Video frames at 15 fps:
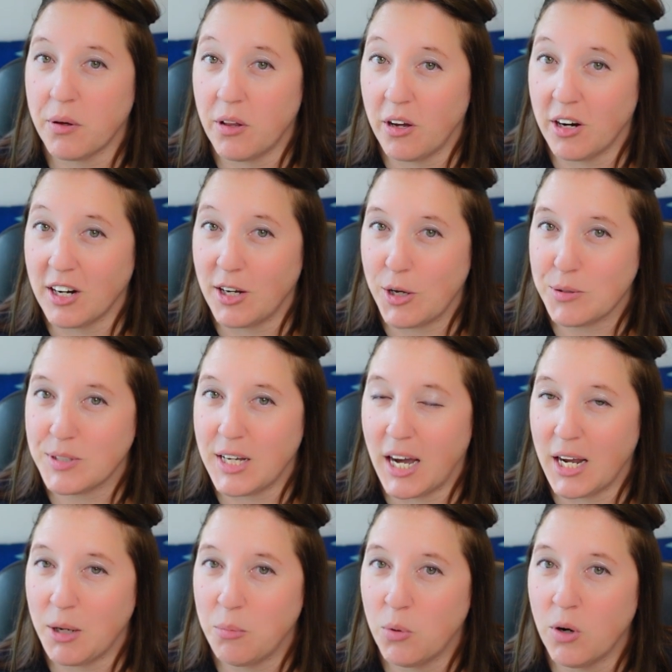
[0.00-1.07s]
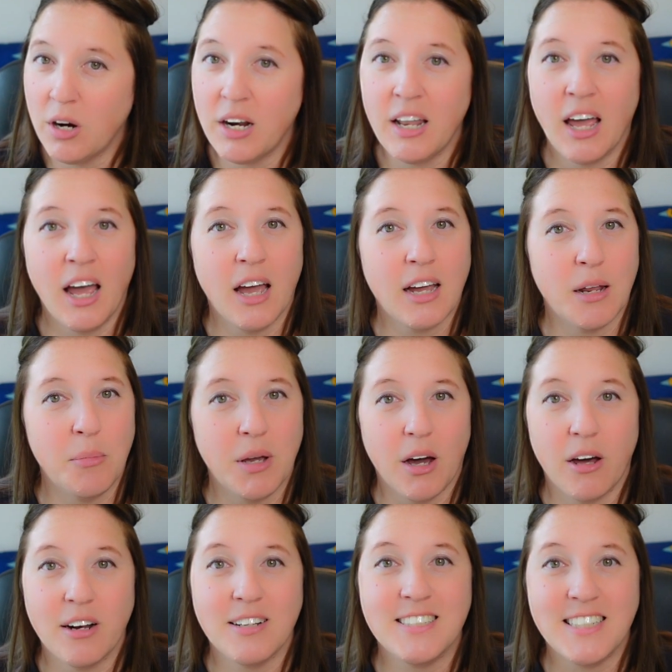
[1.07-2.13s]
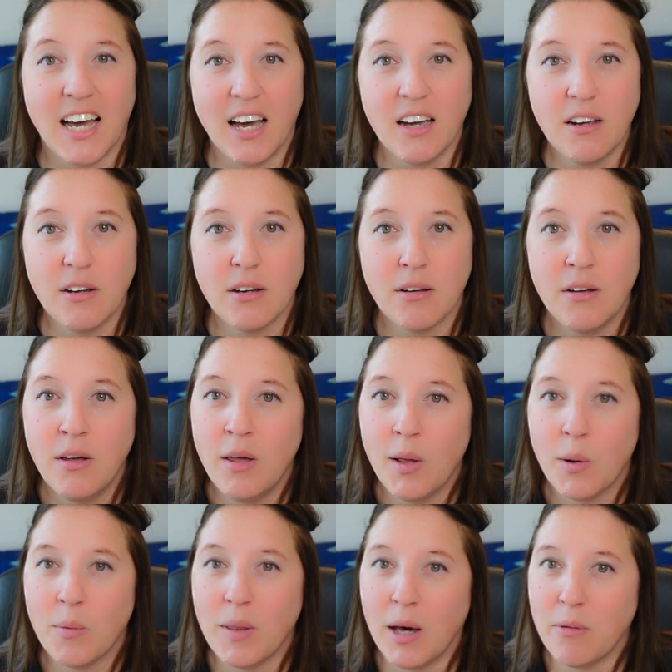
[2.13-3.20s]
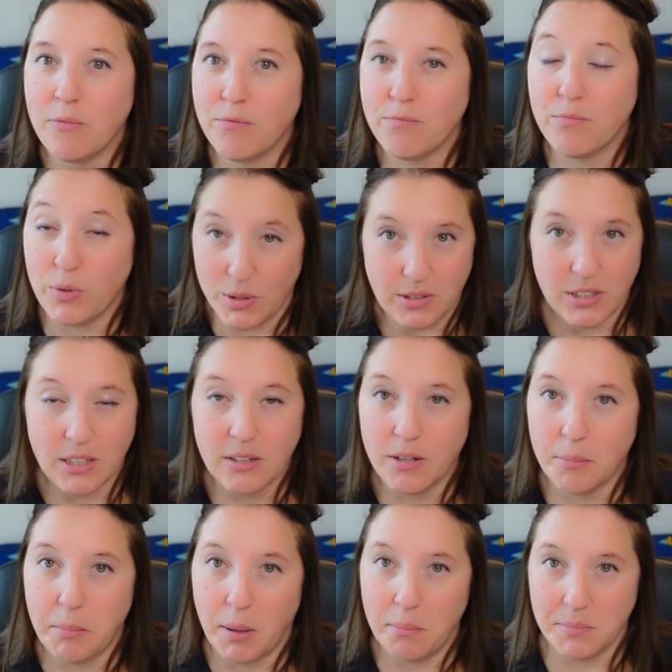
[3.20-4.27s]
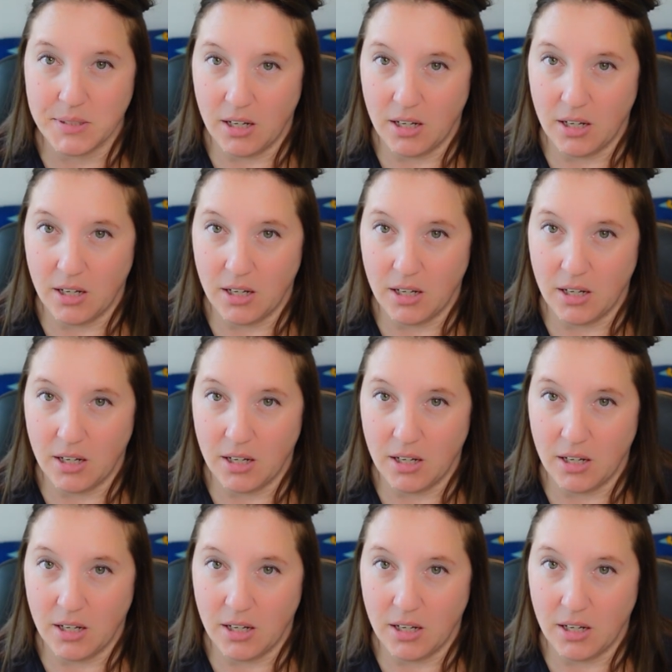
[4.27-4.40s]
are outside more and can be on deck without freezing their bums